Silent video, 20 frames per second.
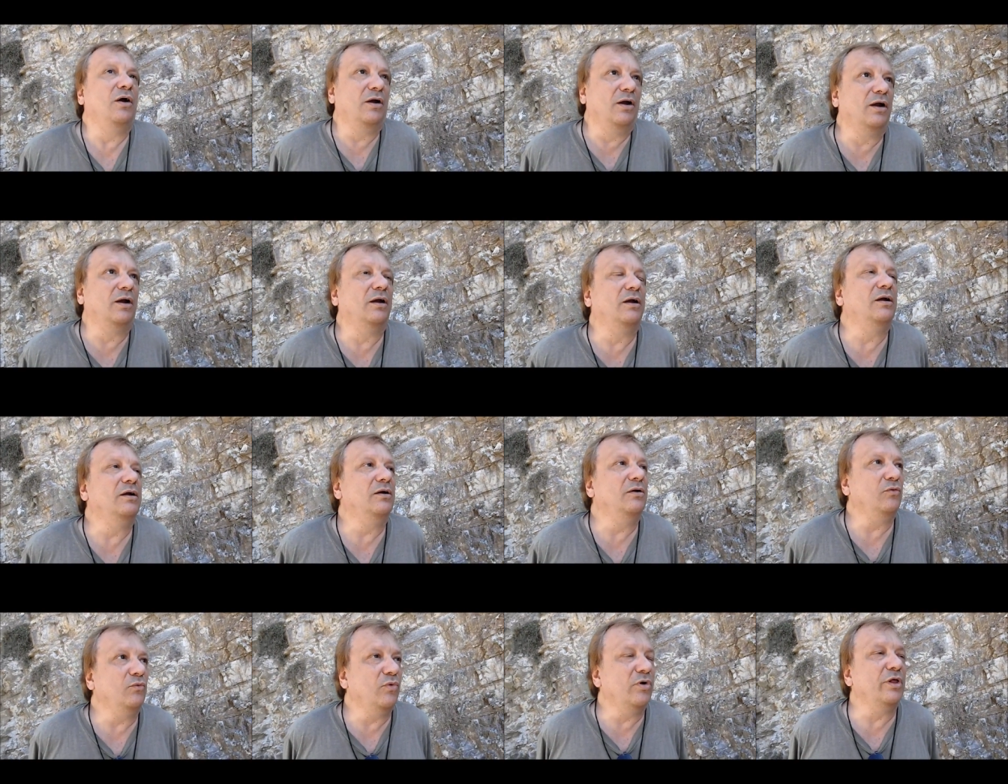the
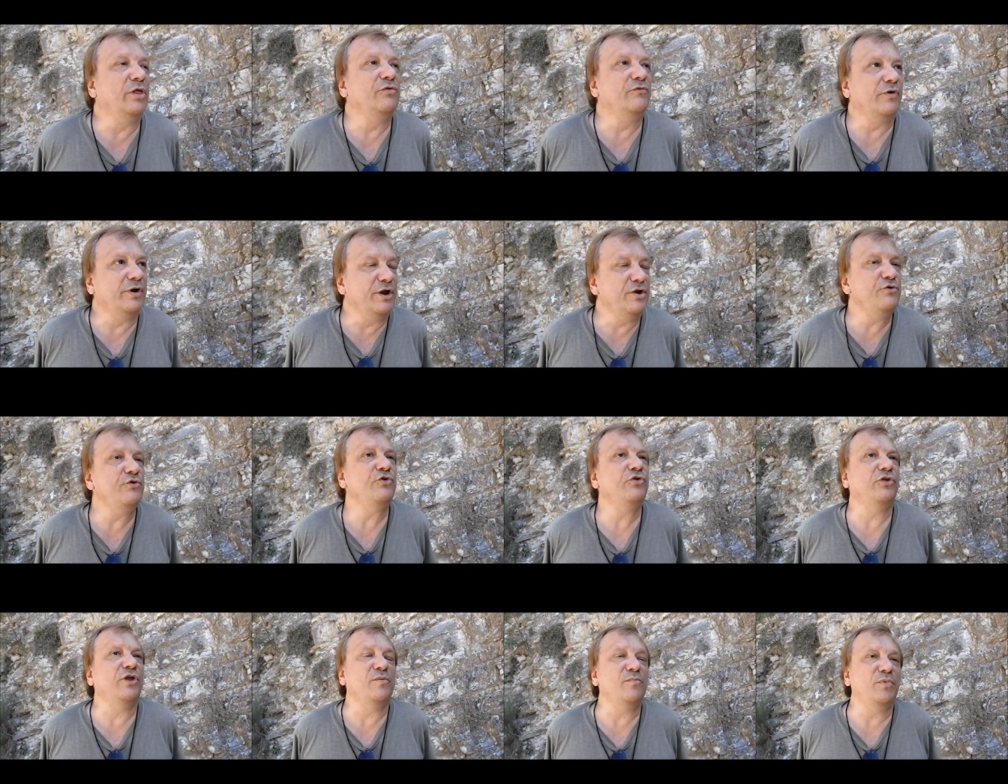Phanerozoic. Well, it's very
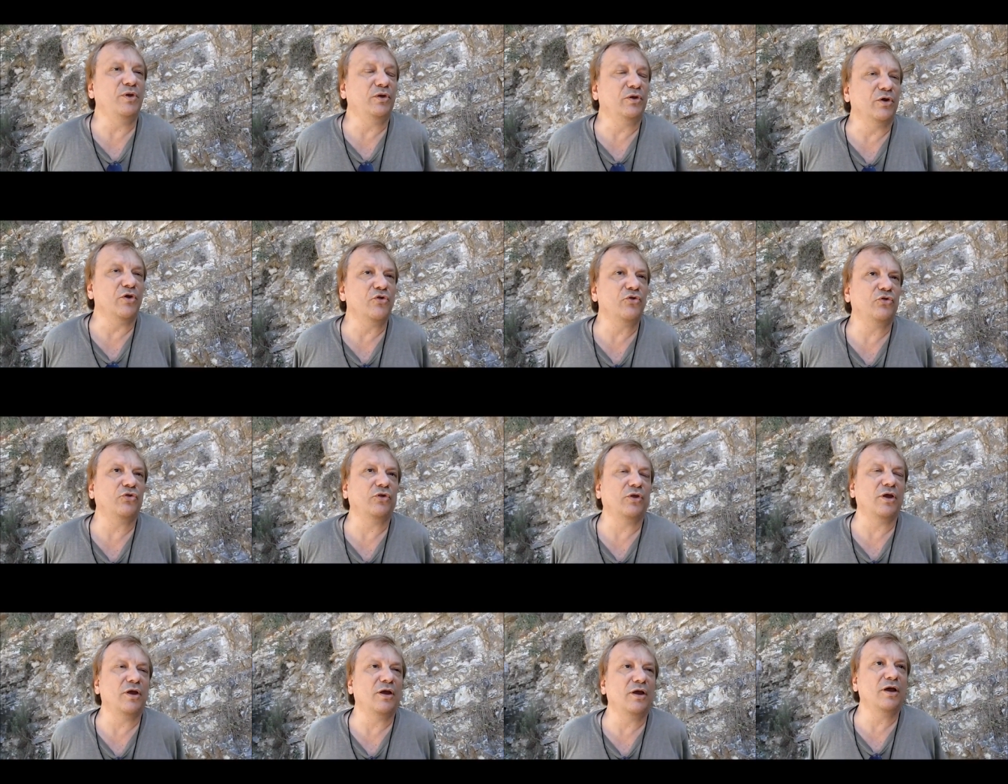interesting because
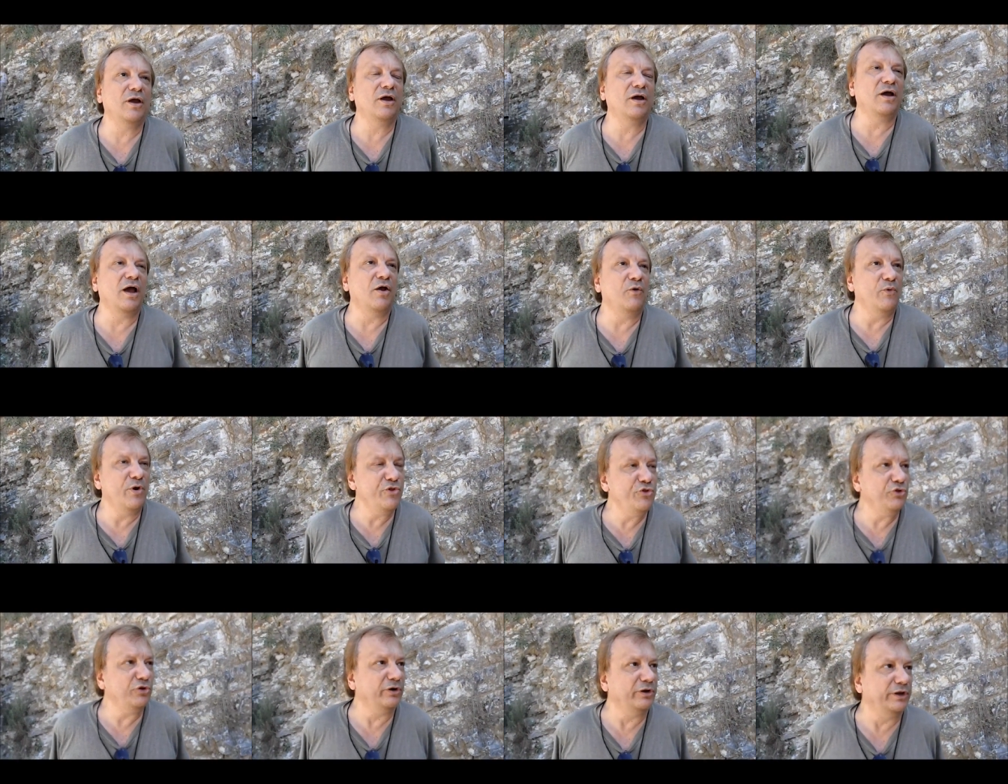uh,
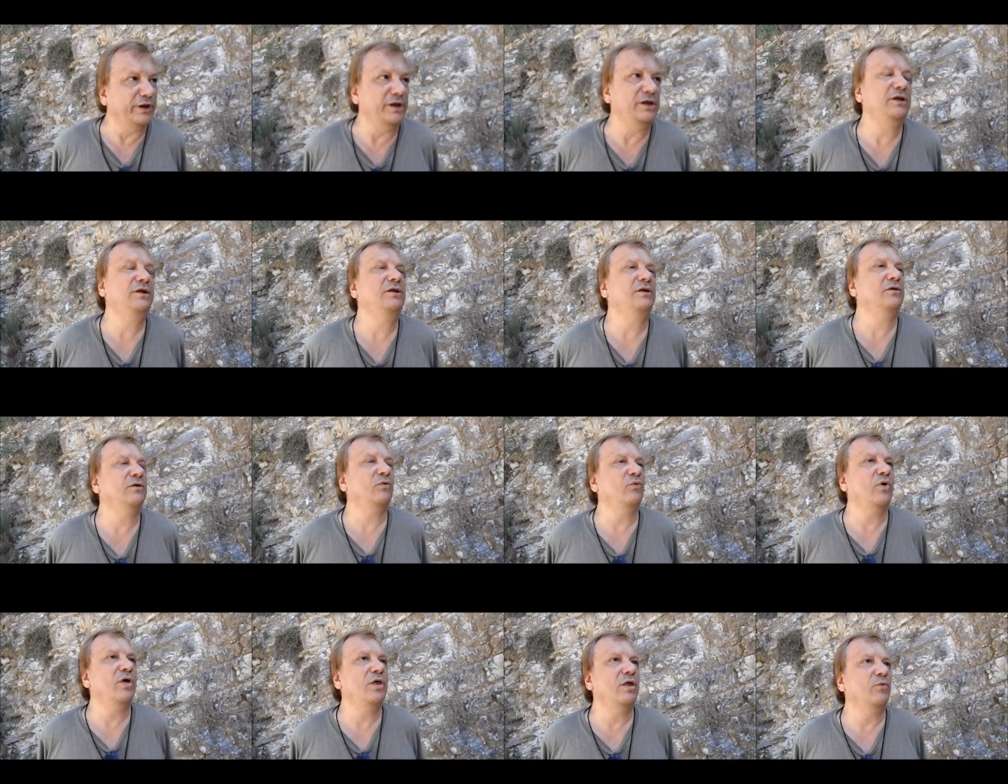originally,
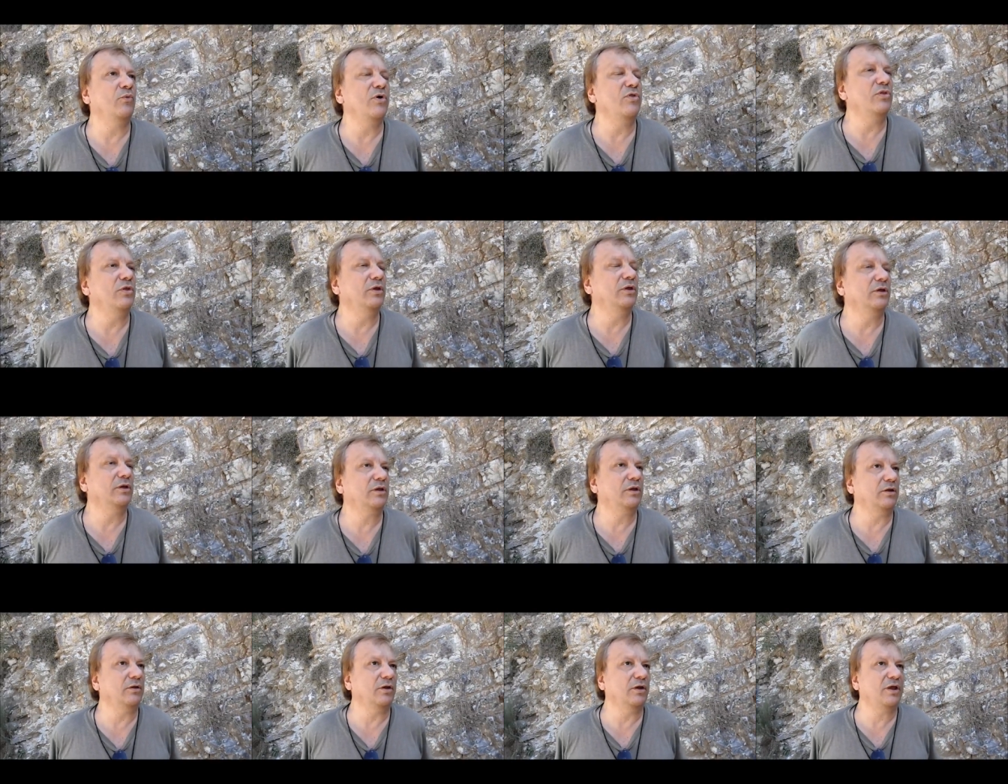when, when the
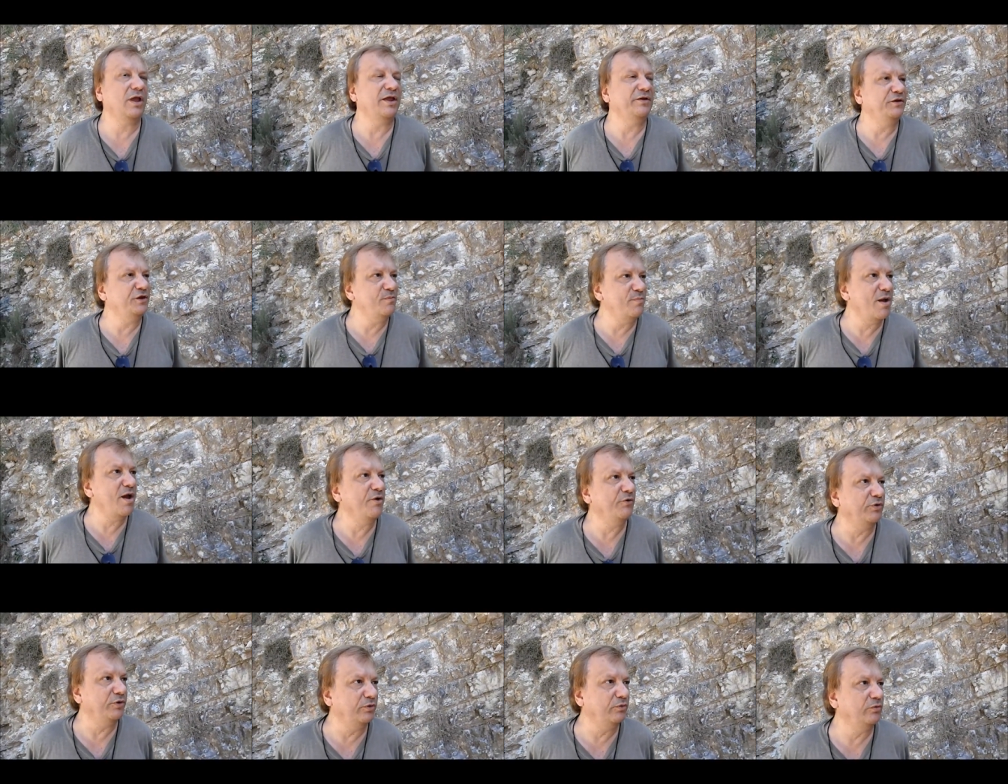uh, KT
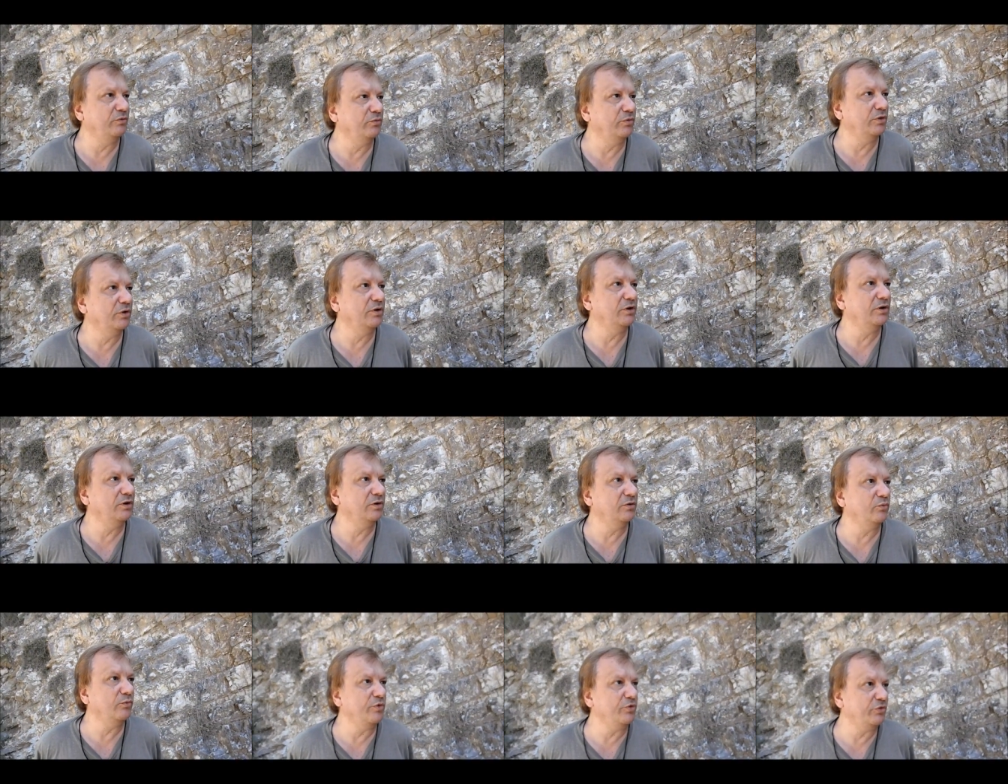boundary
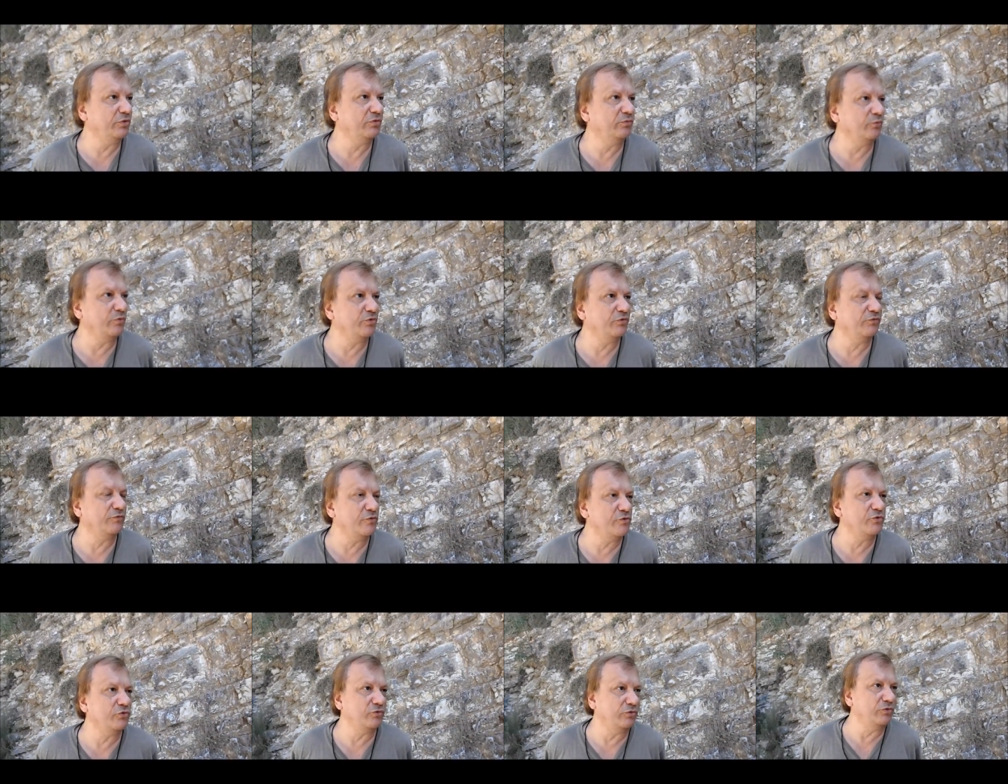uh, was, was,
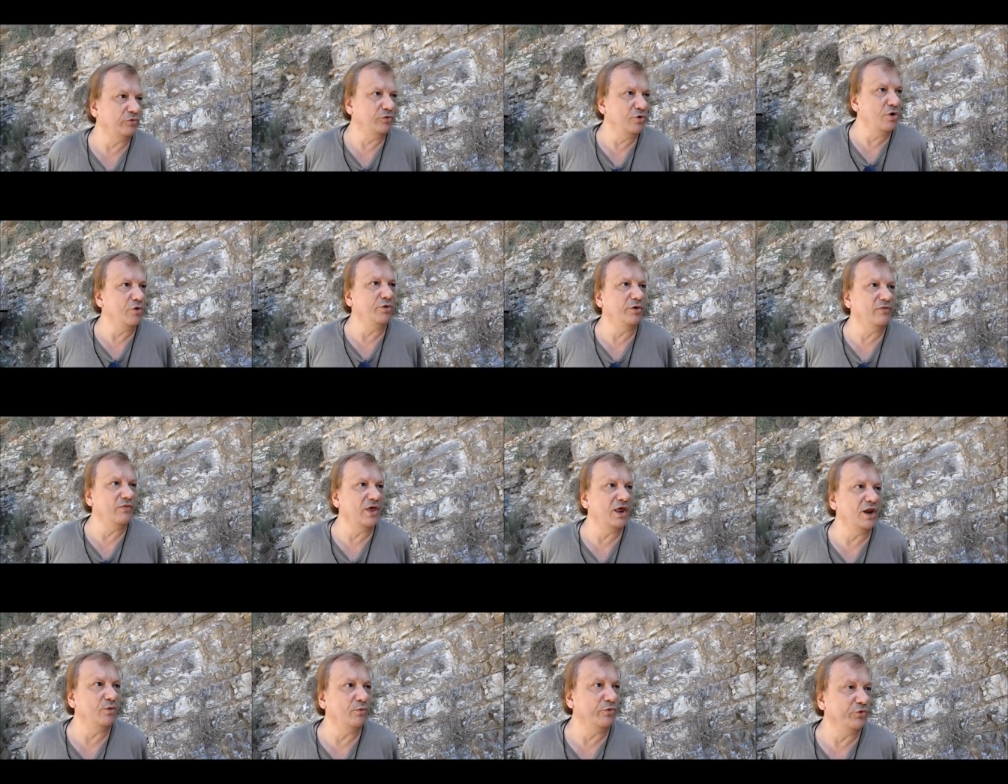first noted
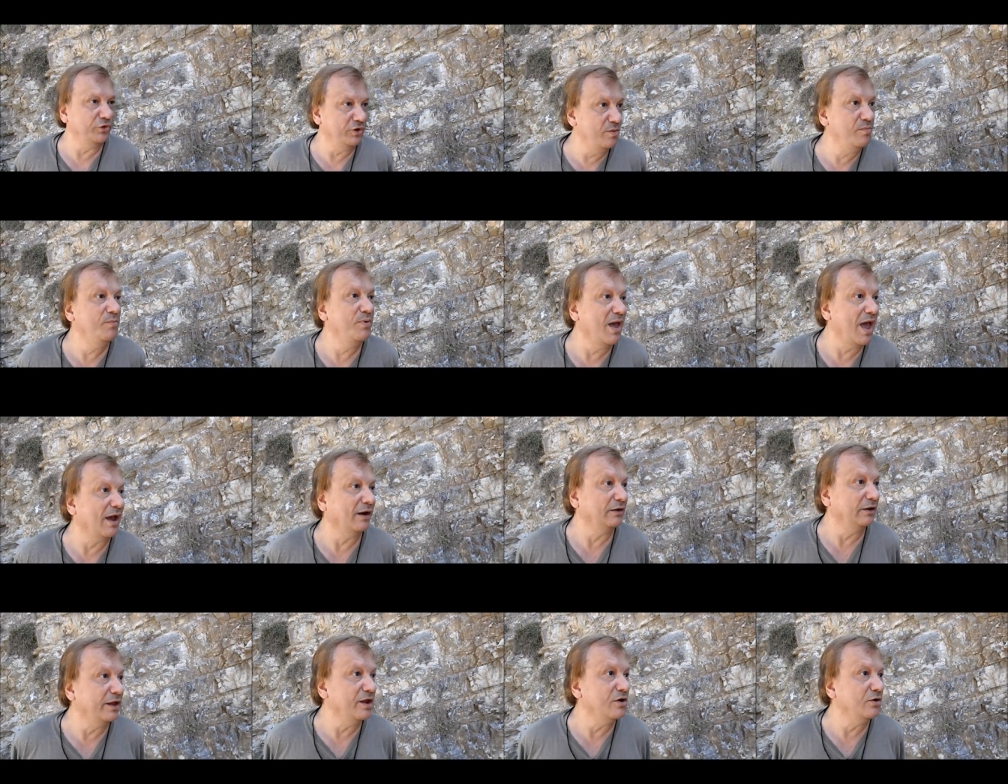that it was an
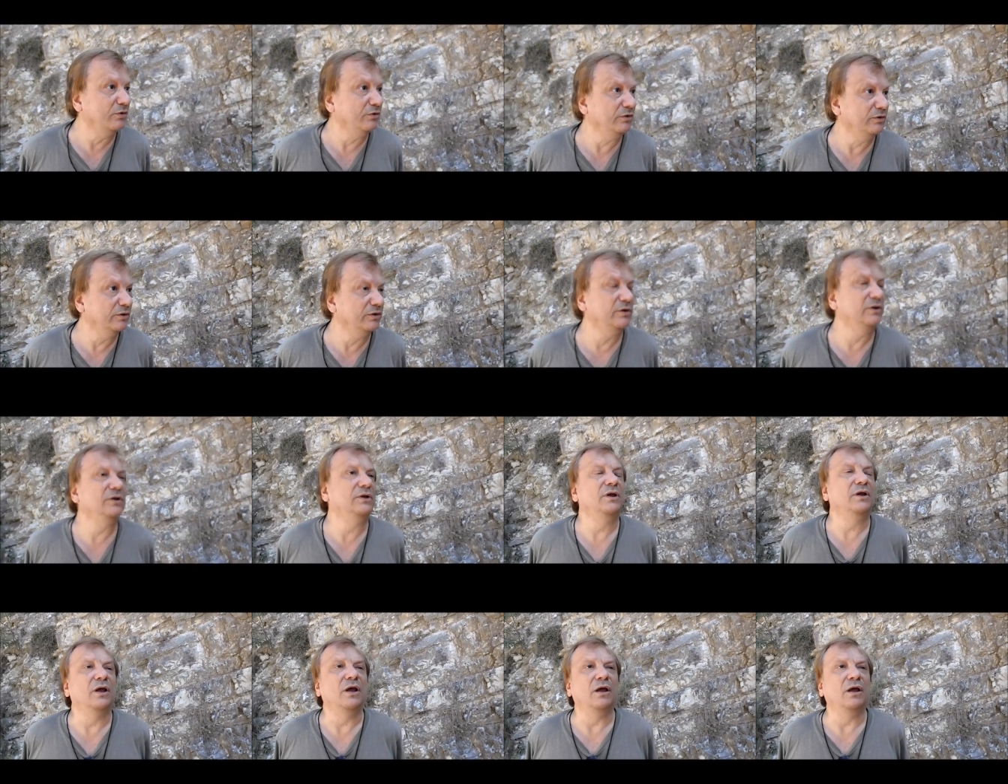impact layer, mm -hmm.